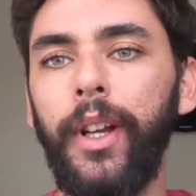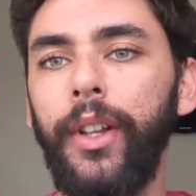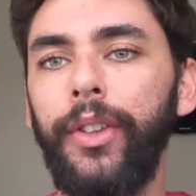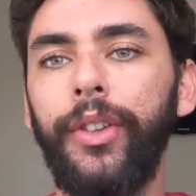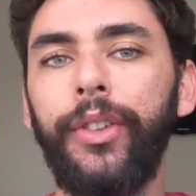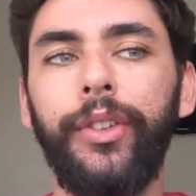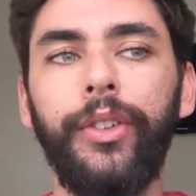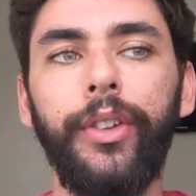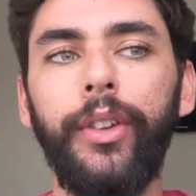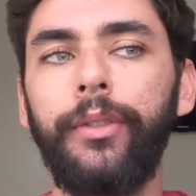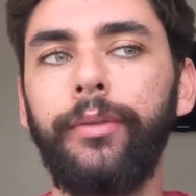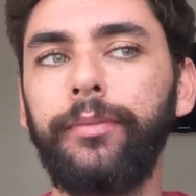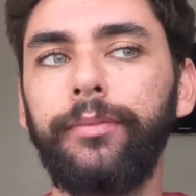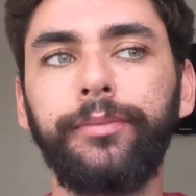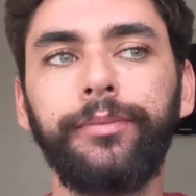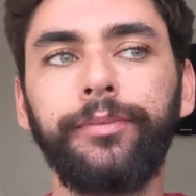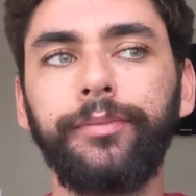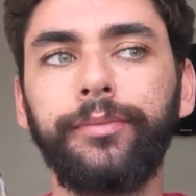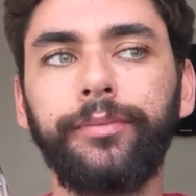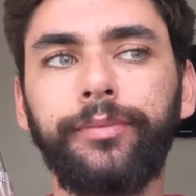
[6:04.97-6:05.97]
It's
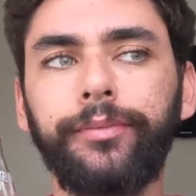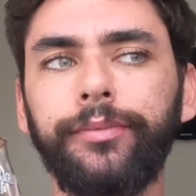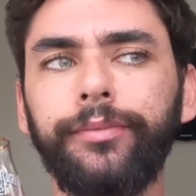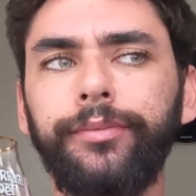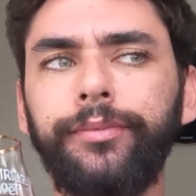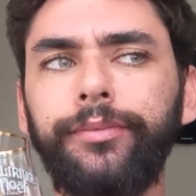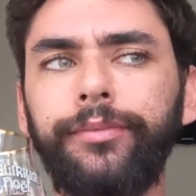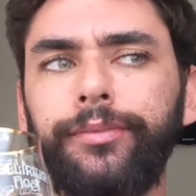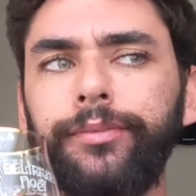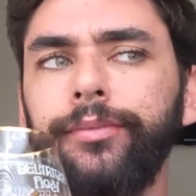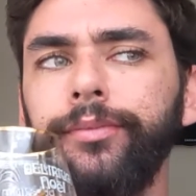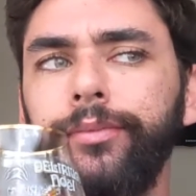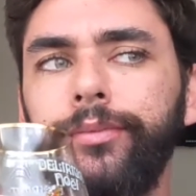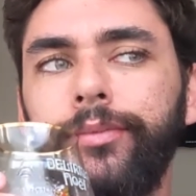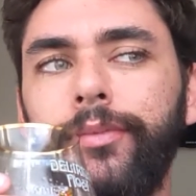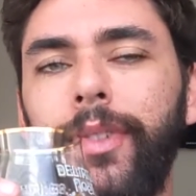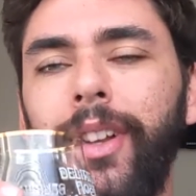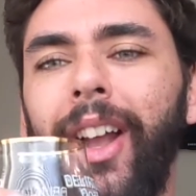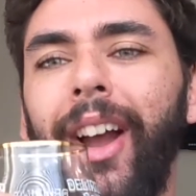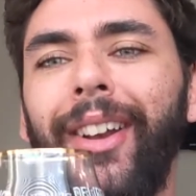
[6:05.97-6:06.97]

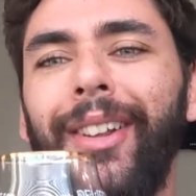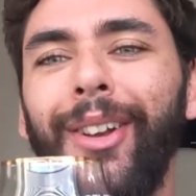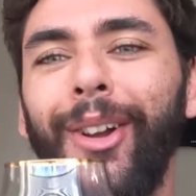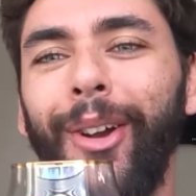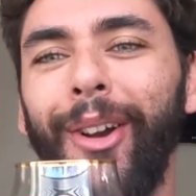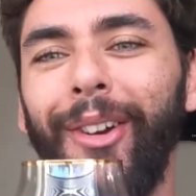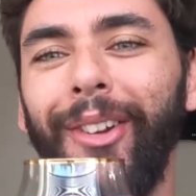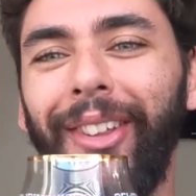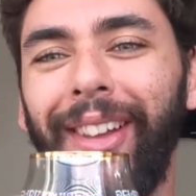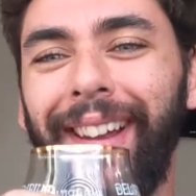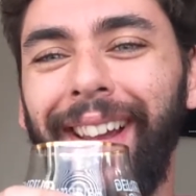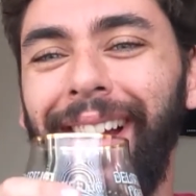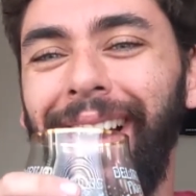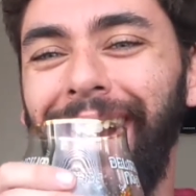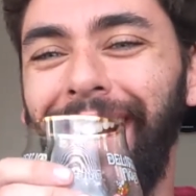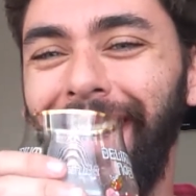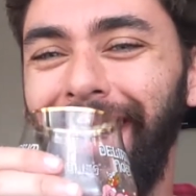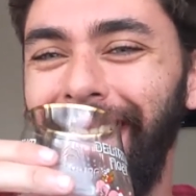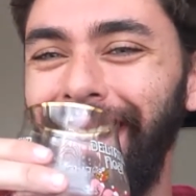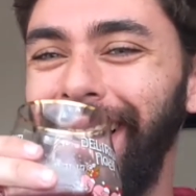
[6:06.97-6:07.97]
kind of girly.
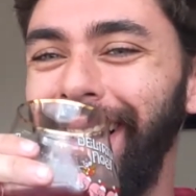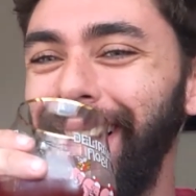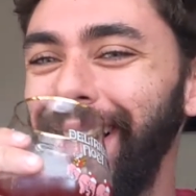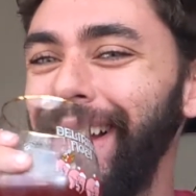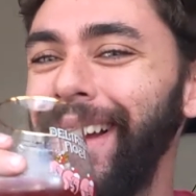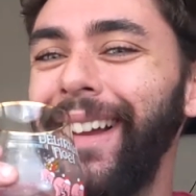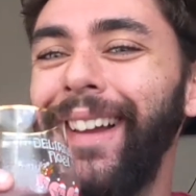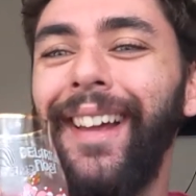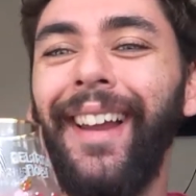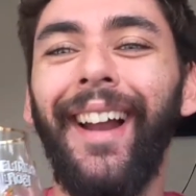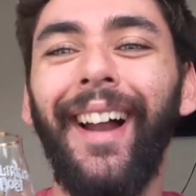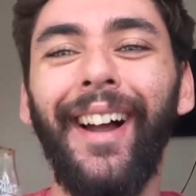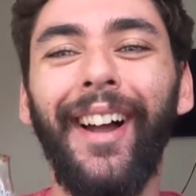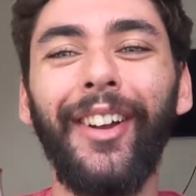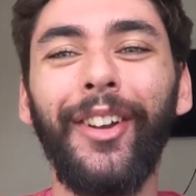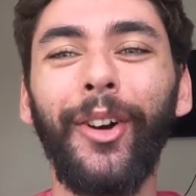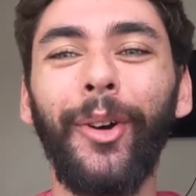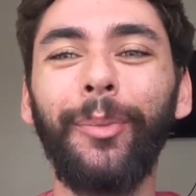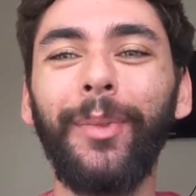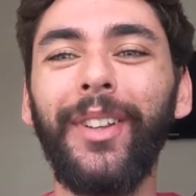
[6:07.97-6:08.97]

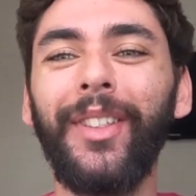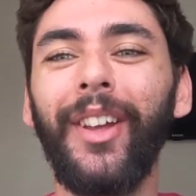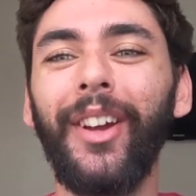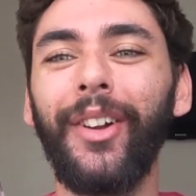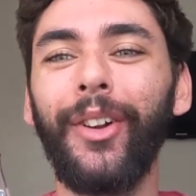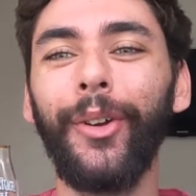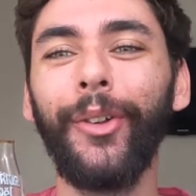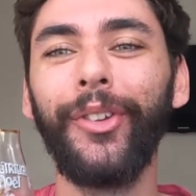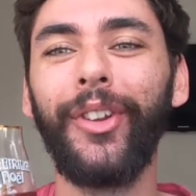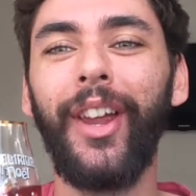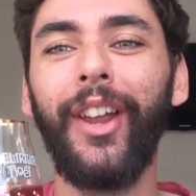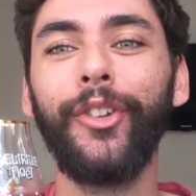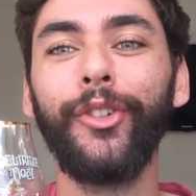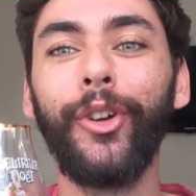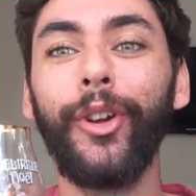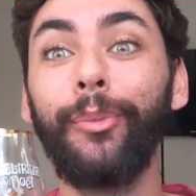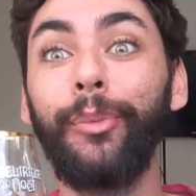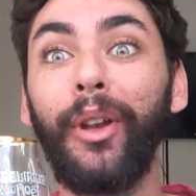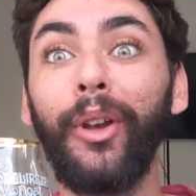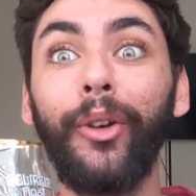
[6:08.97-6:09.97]
I don't mean that girls can't
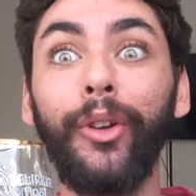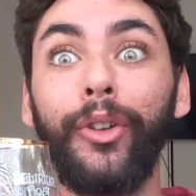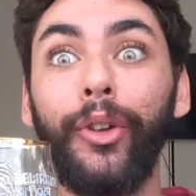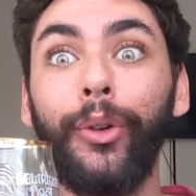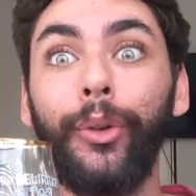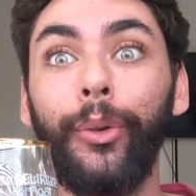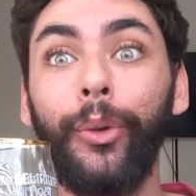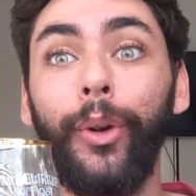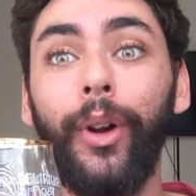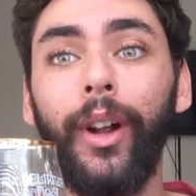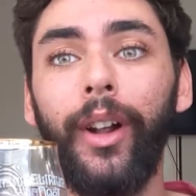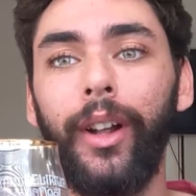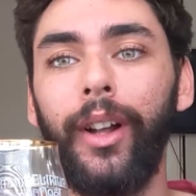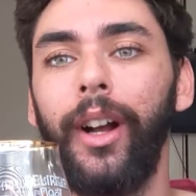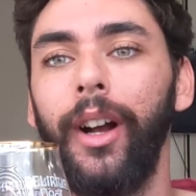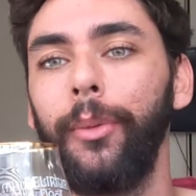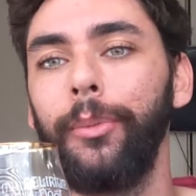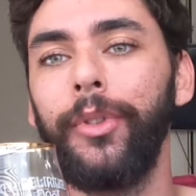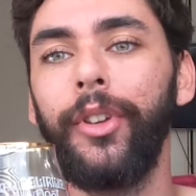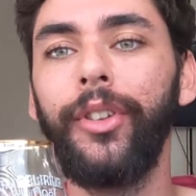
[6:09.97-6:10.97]
drink beer too.
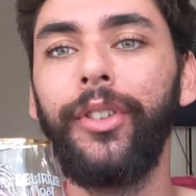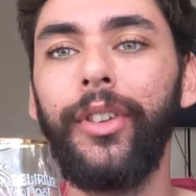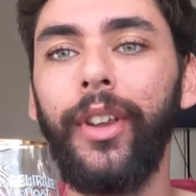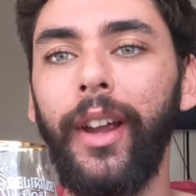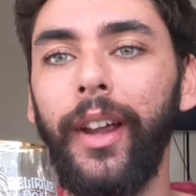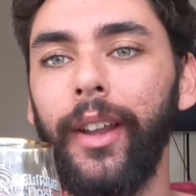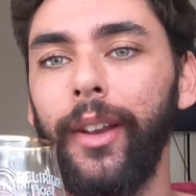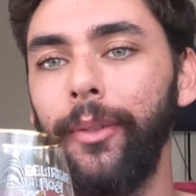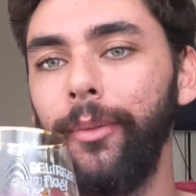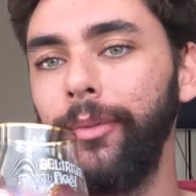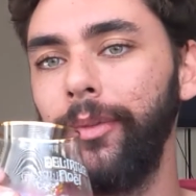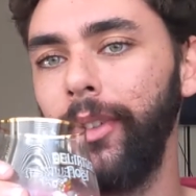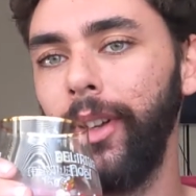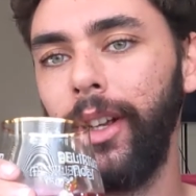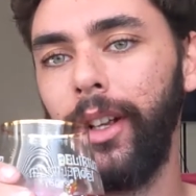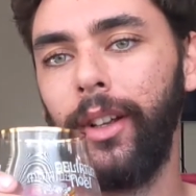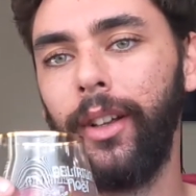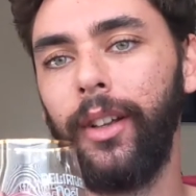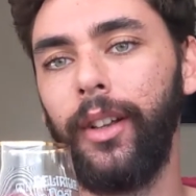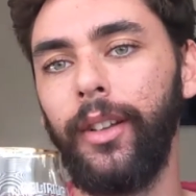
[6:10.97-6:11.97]
I'm just saying
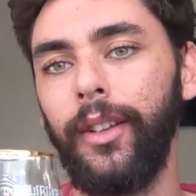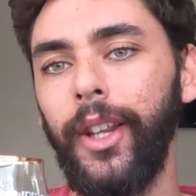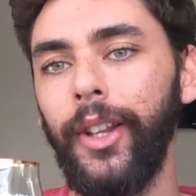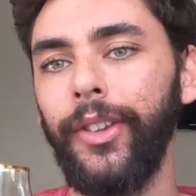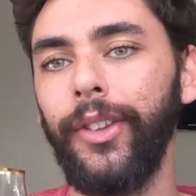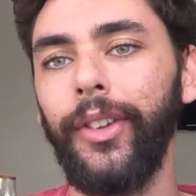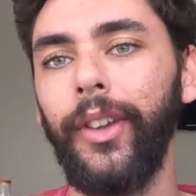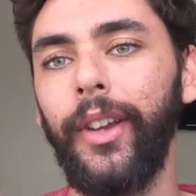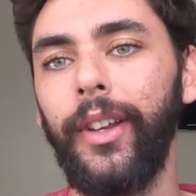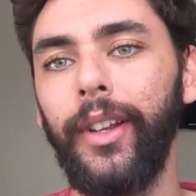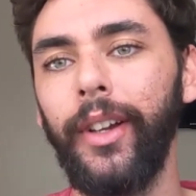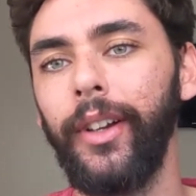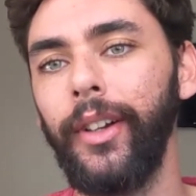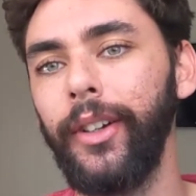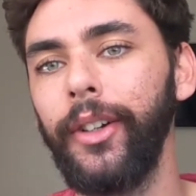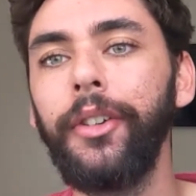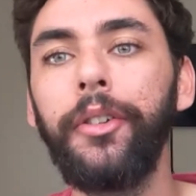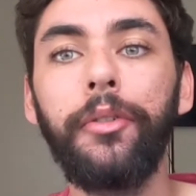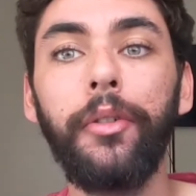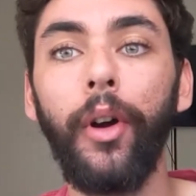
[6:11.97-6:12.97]
that's like
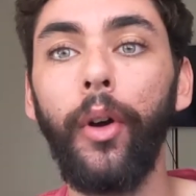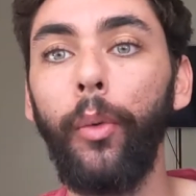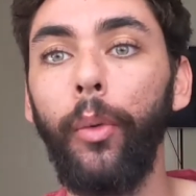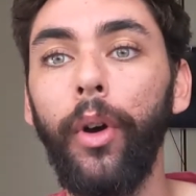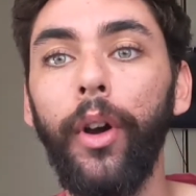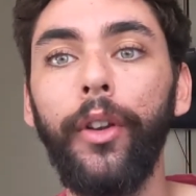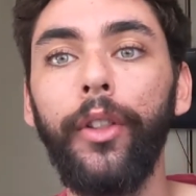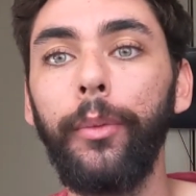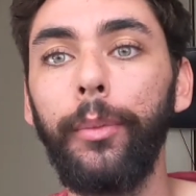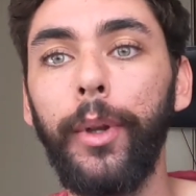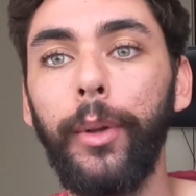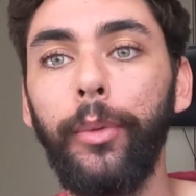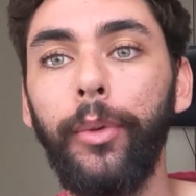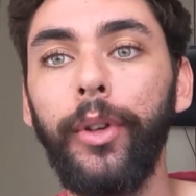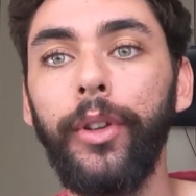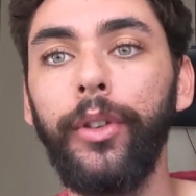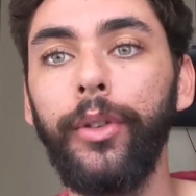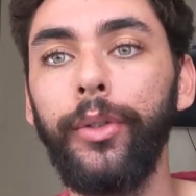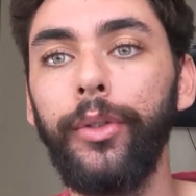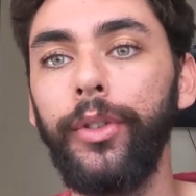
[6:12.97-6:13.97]
a word that people
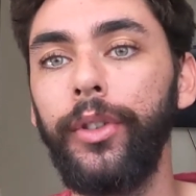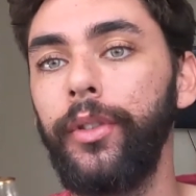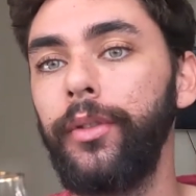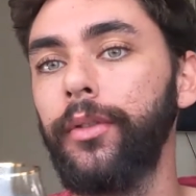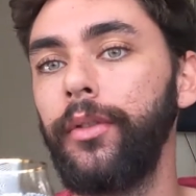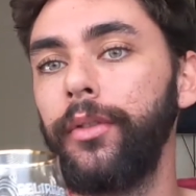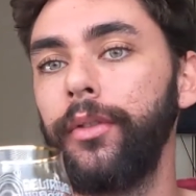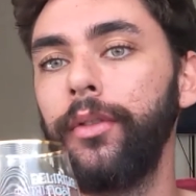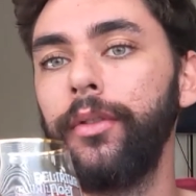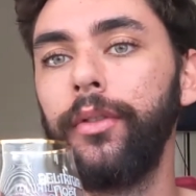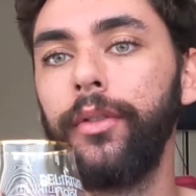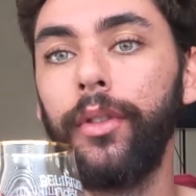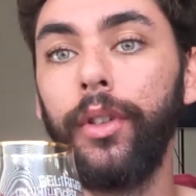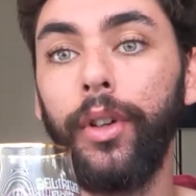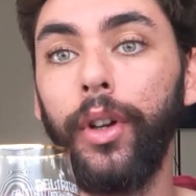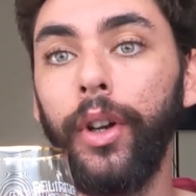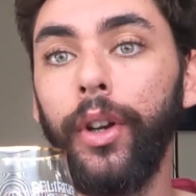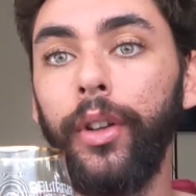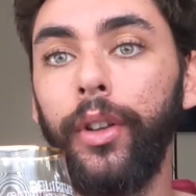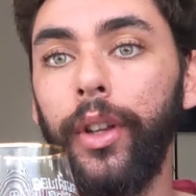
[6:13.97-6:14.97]
use.
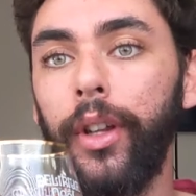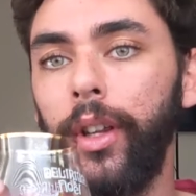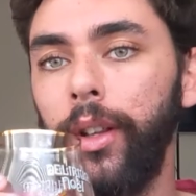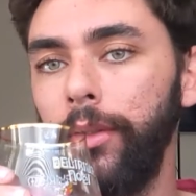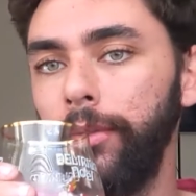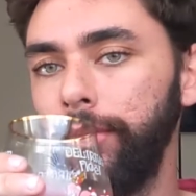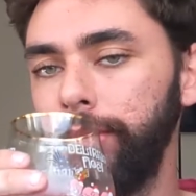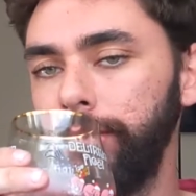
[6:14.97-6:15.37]
Girly.